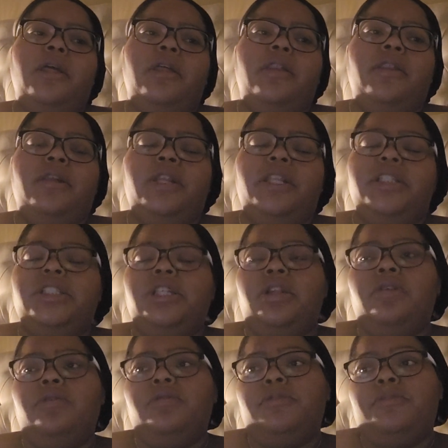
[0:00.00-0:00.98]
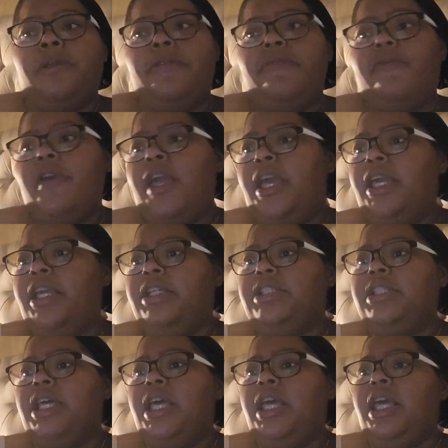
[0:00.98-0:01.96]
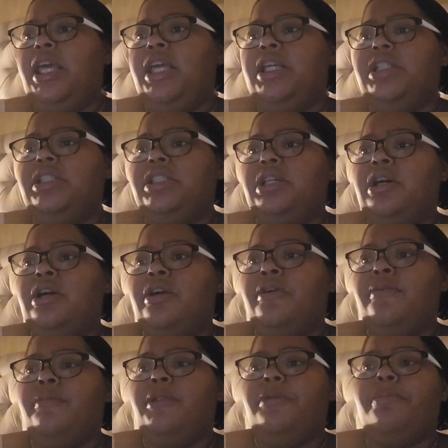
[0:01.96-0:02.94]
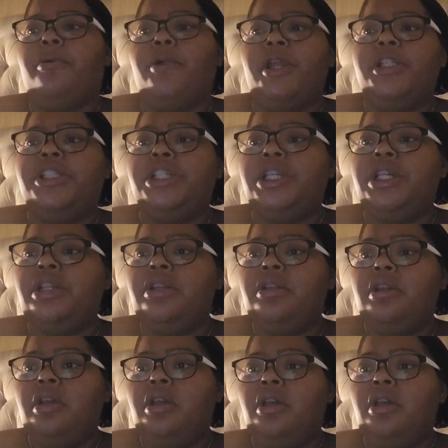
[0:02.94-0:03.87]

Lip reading: the disillusionment phase is depression,